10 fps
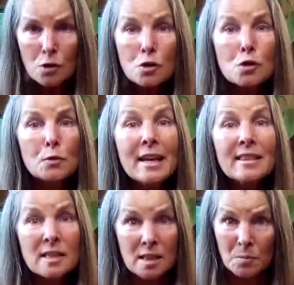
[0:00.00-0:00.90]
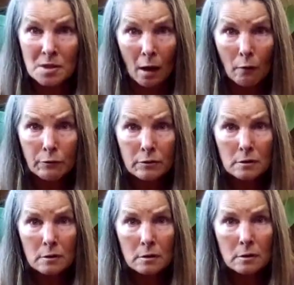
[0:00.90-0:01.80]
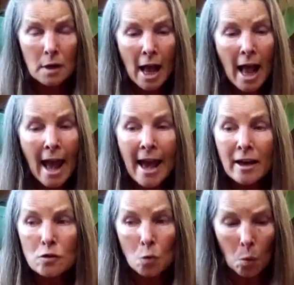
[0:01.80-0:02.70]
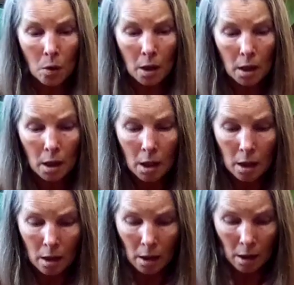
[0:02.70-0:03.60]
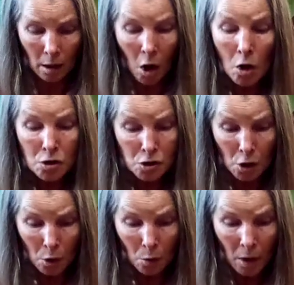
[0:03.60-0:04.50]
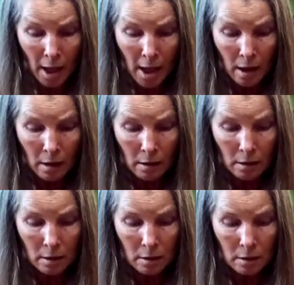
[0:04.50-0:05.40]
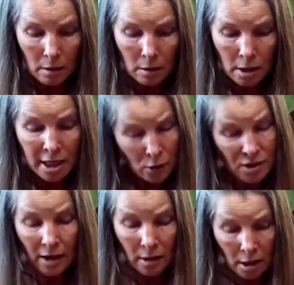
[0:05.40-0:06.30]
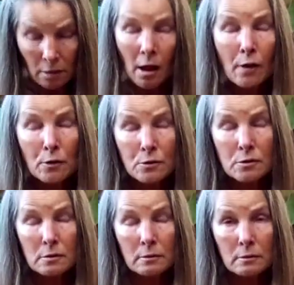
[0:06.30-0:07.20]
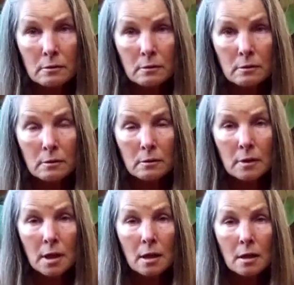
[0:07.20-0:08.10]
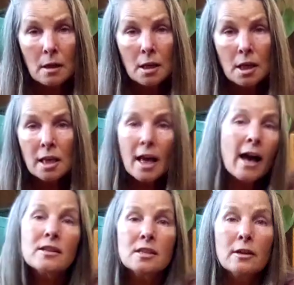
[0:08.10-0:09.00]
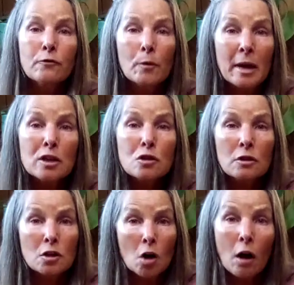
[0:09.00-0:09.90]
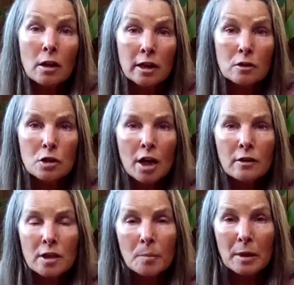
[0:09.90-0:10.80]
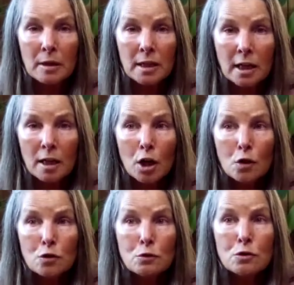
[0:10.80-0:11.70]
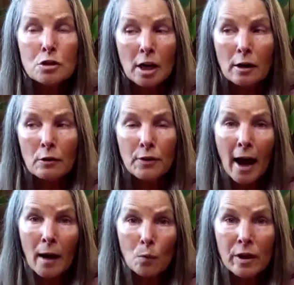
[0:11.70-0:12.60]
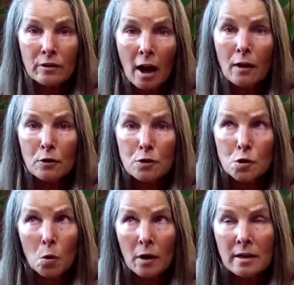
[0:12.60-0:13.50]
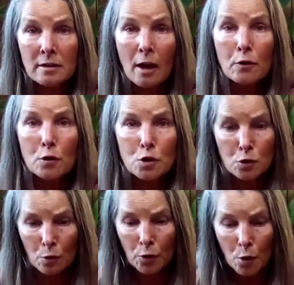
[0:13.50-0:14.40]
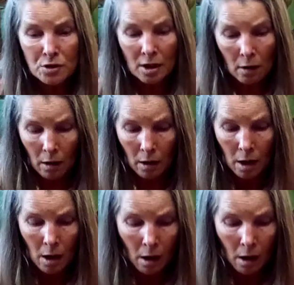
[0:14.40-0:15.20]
strengthens himself, and or also he knows how to heal others. He has the information, the knowledge, the ability to share that with others, or another too, those that are